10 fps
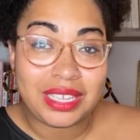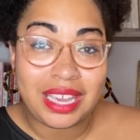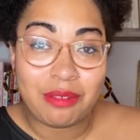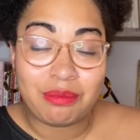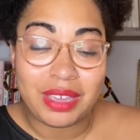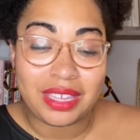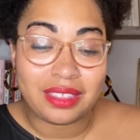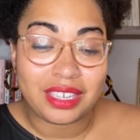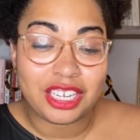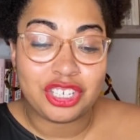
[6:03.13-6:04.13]
a myth
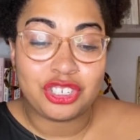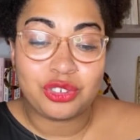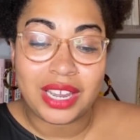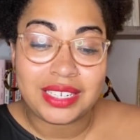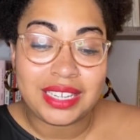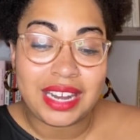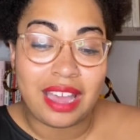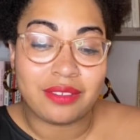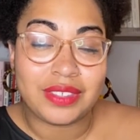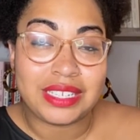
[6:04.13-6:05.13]
constructed out
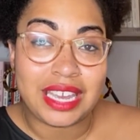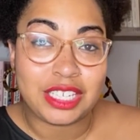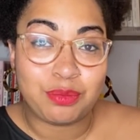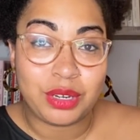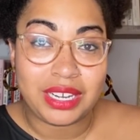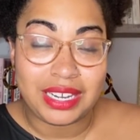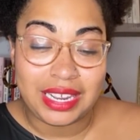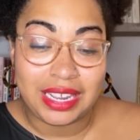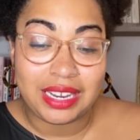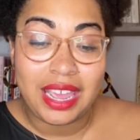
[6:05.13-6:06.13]
of the desperate
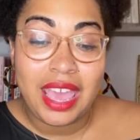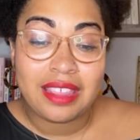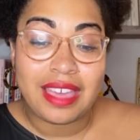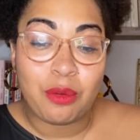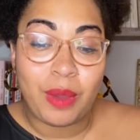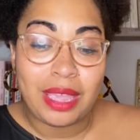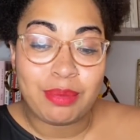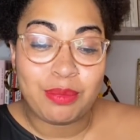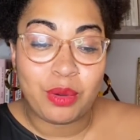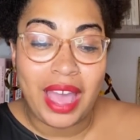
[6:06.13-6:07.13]
need that white
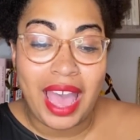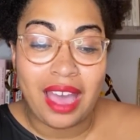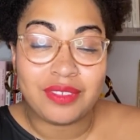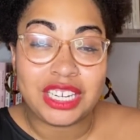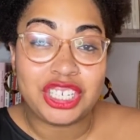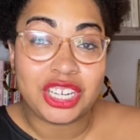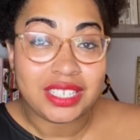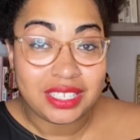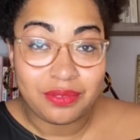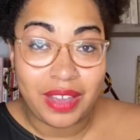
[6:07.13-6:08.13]
people have to
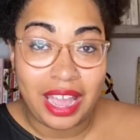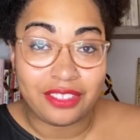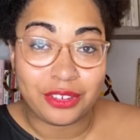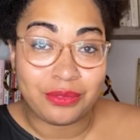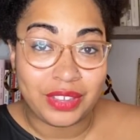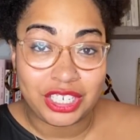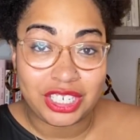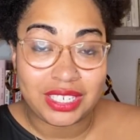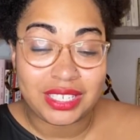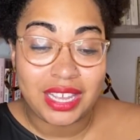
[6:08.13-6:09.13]
justify their
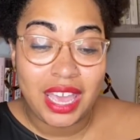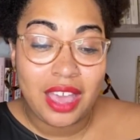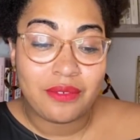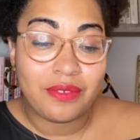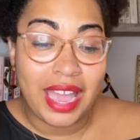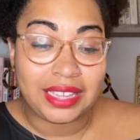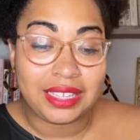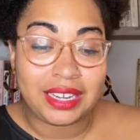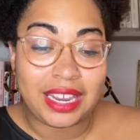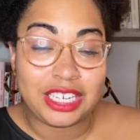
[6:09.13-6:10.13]
vicious,
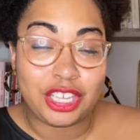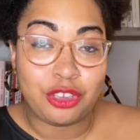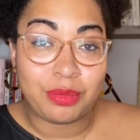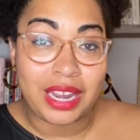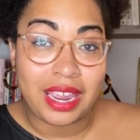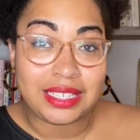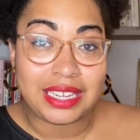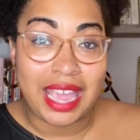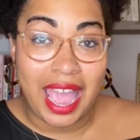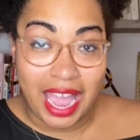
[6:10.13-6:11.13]
violent, and dehumanizing
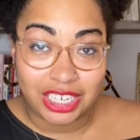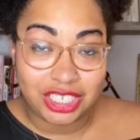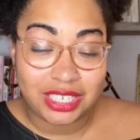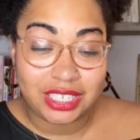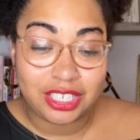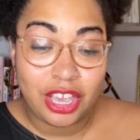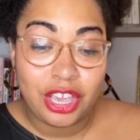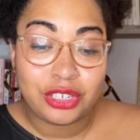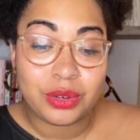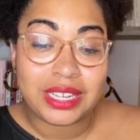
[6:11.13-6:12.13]
actions
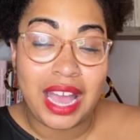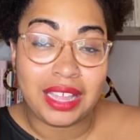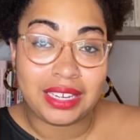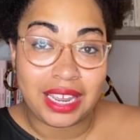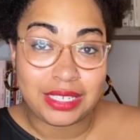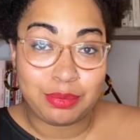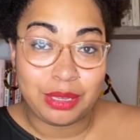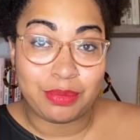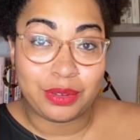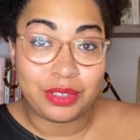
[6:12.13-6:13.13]
toward colonized
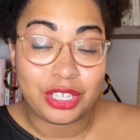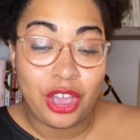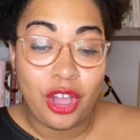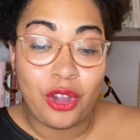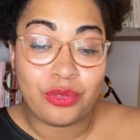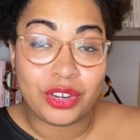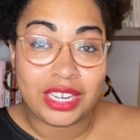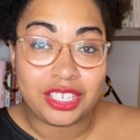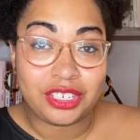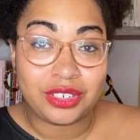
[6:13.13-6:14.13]
peoples over
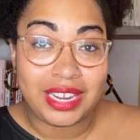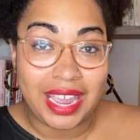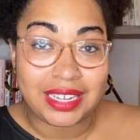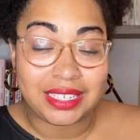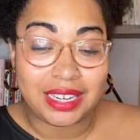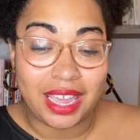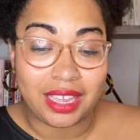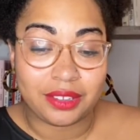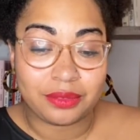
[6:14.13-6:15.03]
history and today.